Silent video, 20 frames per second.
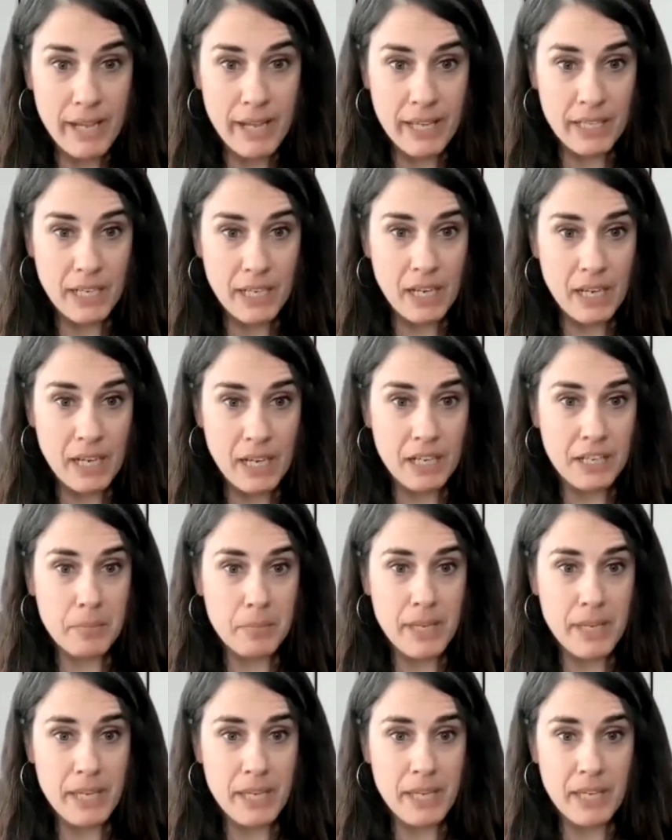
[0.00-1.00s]
and I'm
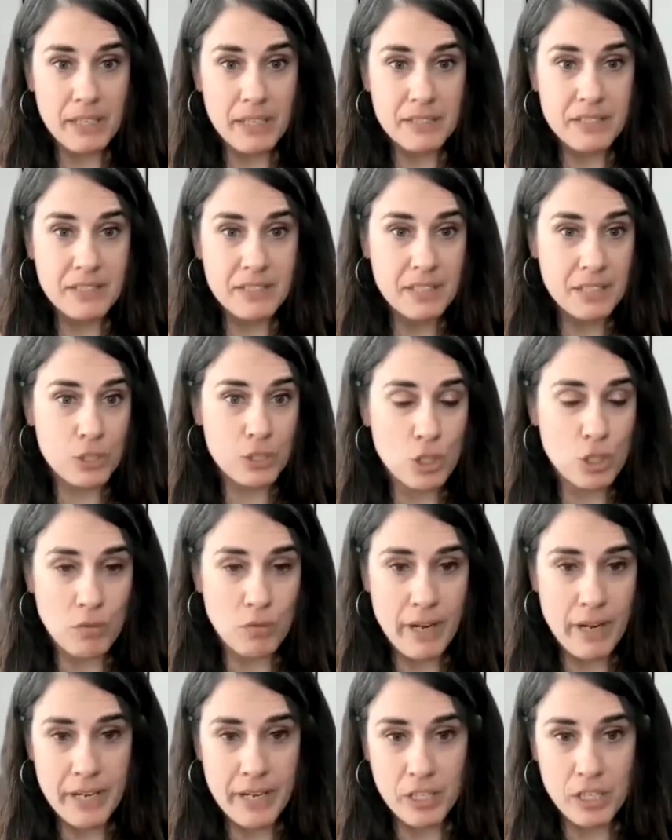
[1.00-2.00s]
a sixth
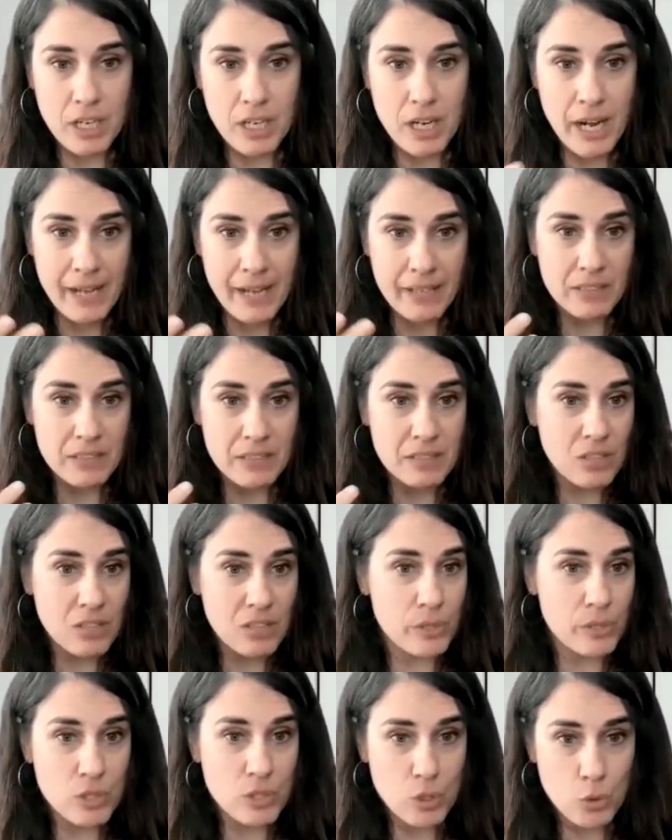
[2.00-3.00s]
grader at
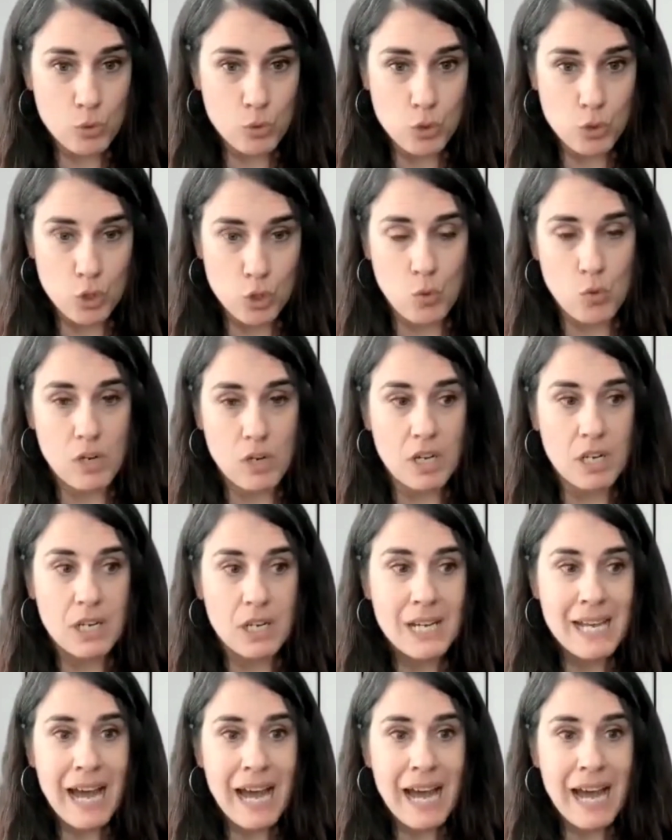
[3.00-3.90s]
so and so school.